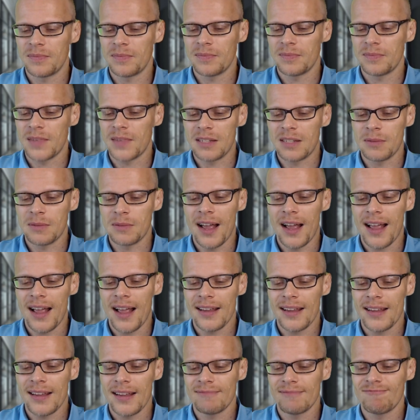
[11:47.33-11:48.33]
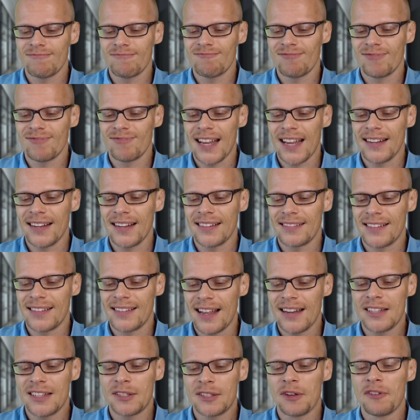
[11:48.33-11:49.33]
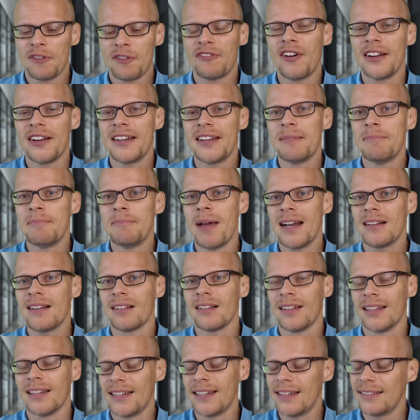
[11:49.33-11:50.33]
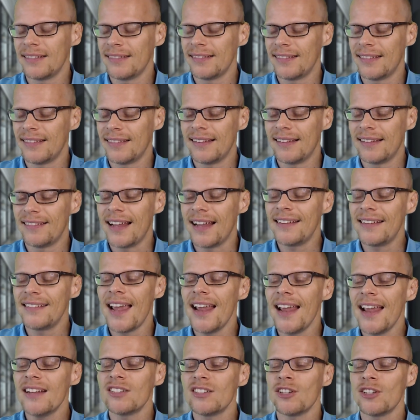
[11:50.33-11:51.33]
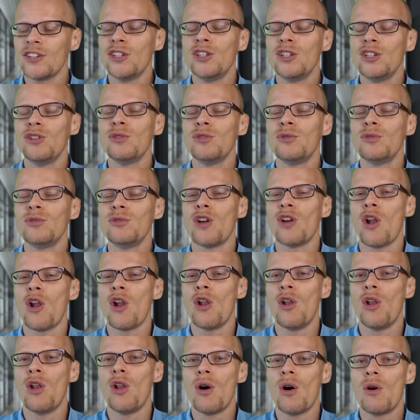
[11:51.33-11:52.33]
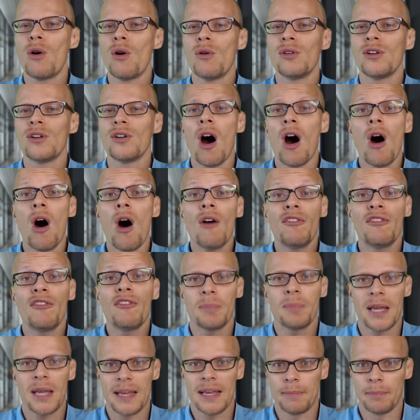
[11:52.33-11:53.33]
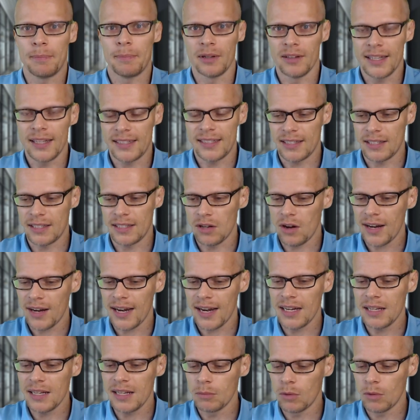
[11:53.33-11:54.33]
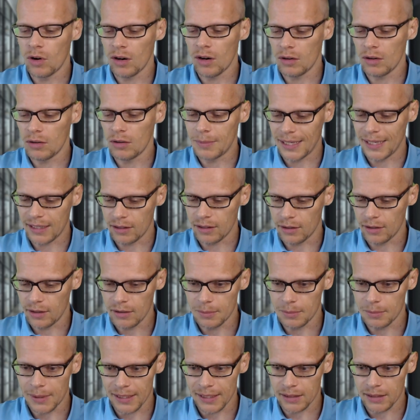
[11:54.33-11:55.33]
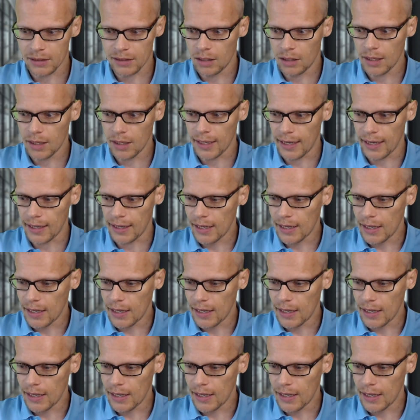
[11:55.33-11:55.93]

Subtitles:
that's why that is so fundamental. And that takes a huge load off people. It's not anymore, oh my God, I